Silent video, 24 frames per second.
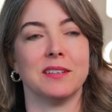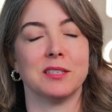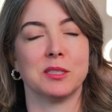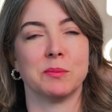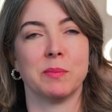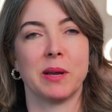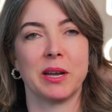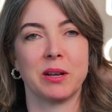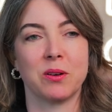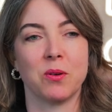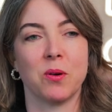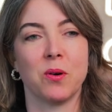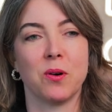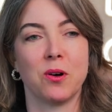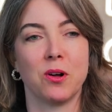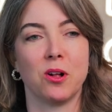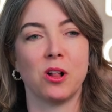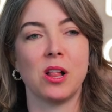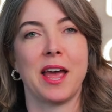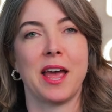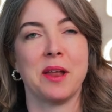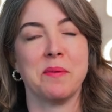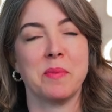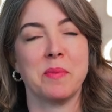is my
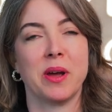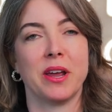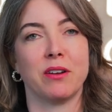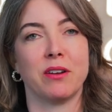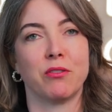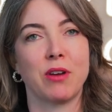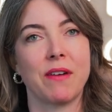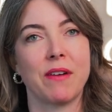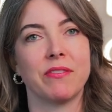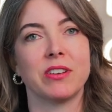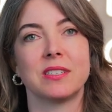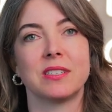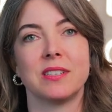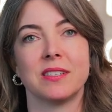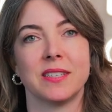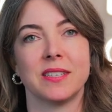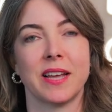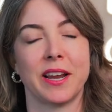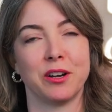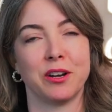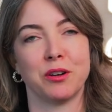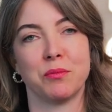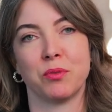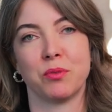goal, and my graphic
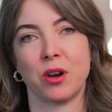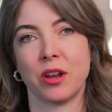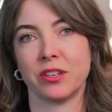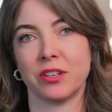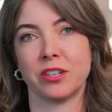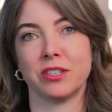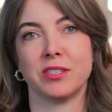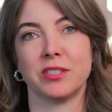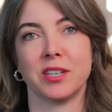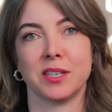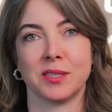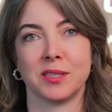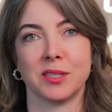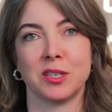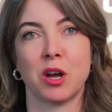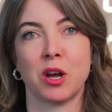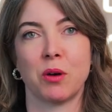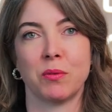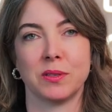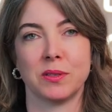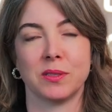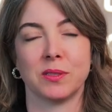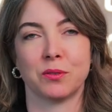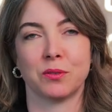designer brother doesn't
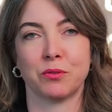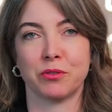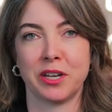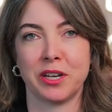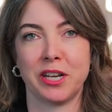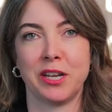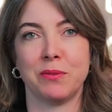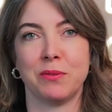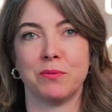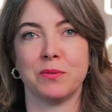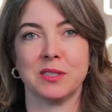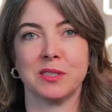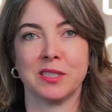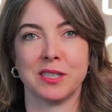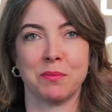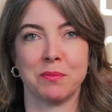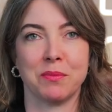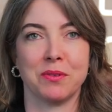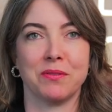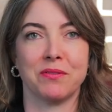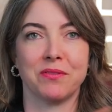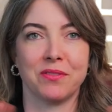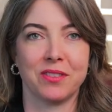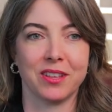always agree with some
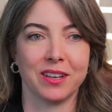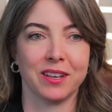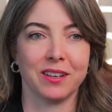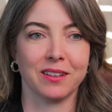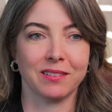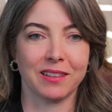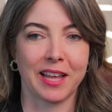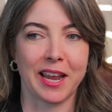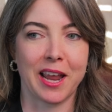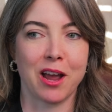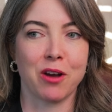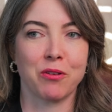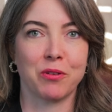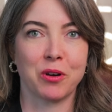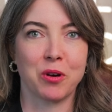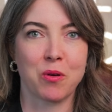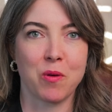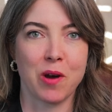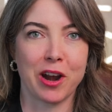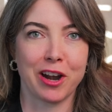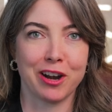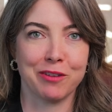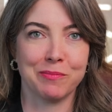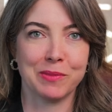of the layout
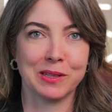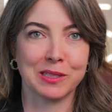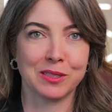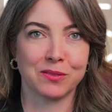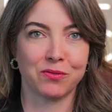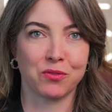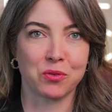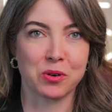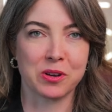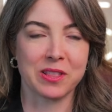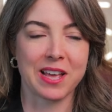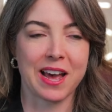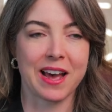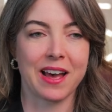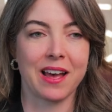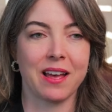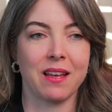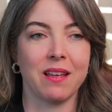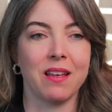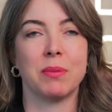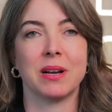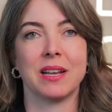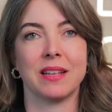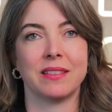requirements for
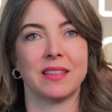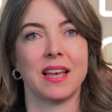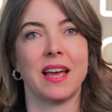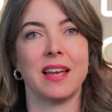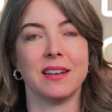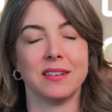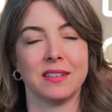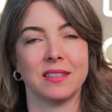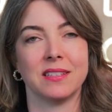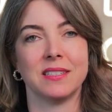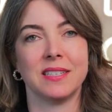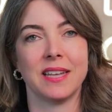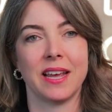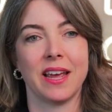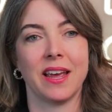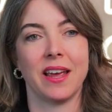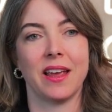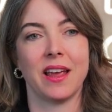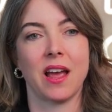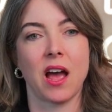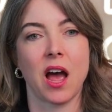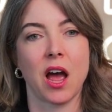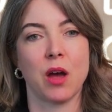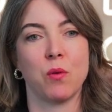that, but at the end of the
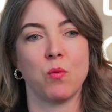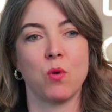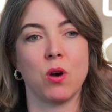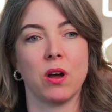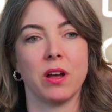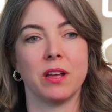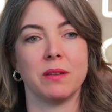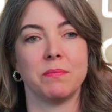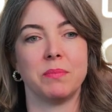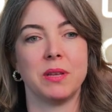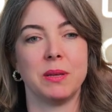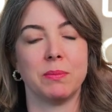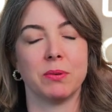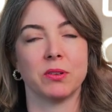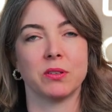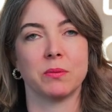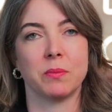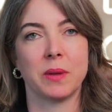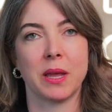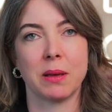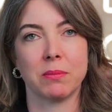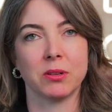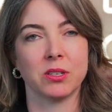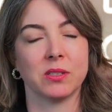day, I want people to
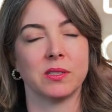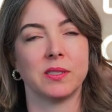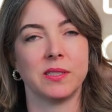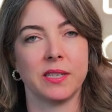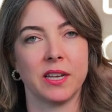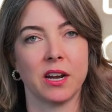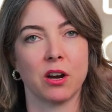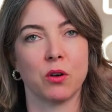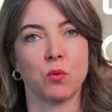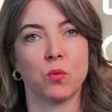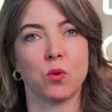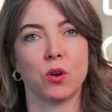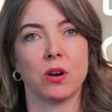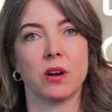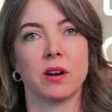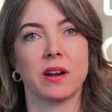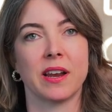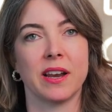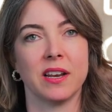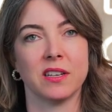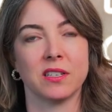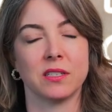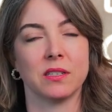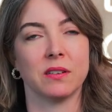be able to see our work
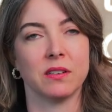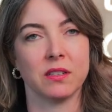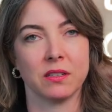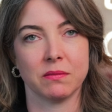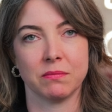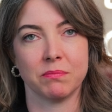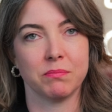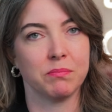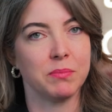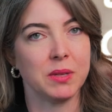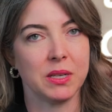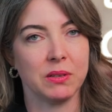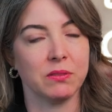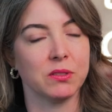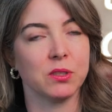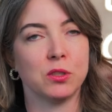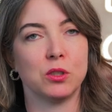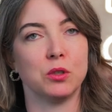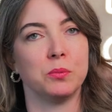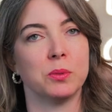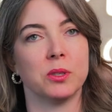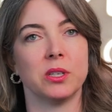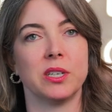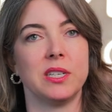and it to be
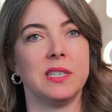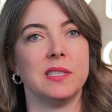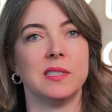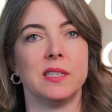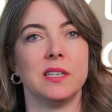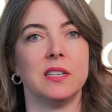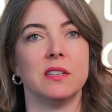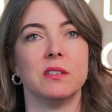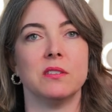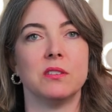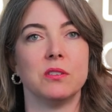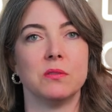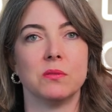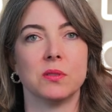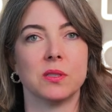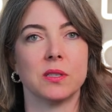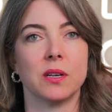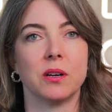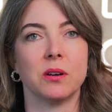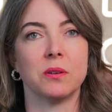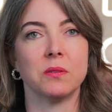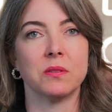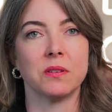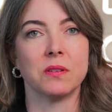super easy to do so.